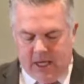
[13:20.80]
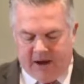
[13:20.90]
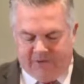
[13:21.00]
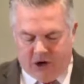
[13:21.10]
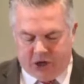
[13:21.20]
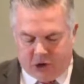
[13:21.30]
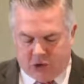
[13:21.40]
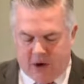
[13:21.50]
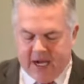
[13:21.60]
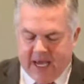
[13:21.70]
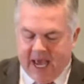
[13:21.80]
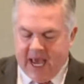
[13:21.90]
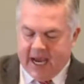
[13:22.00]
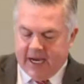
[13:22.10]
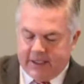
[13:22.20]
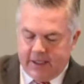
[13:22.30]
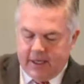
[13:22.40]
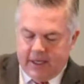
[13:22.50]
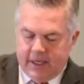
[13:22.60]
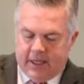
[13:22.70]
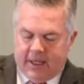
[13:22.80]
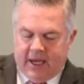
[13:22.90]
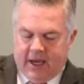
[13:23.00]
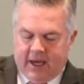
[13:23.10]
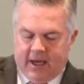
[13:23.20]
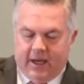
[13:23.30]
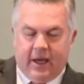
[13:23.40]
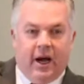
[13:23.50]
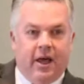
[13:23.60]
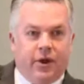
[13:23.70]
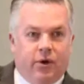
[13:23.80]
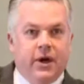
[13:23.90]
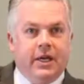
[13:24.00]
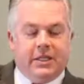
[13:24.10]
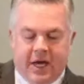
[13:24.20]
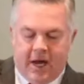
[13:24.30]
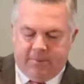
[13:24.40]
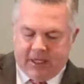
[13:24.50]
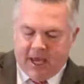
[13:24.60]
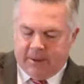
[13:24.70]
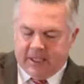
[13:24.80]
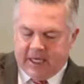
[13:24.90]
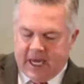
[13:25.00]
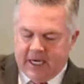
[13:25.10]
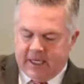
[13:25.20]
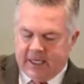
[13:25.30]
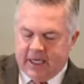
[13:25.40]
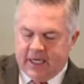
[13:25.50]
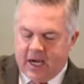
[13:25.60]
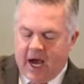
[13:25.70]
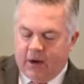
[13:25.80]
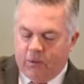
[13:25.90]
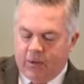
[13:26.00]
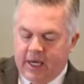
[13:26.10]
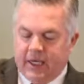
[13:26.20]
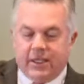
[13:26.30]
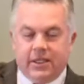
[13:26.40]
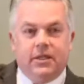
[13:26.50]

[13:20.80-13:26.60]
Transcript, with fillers: in verse 28, the authorities come to them and say, Did not we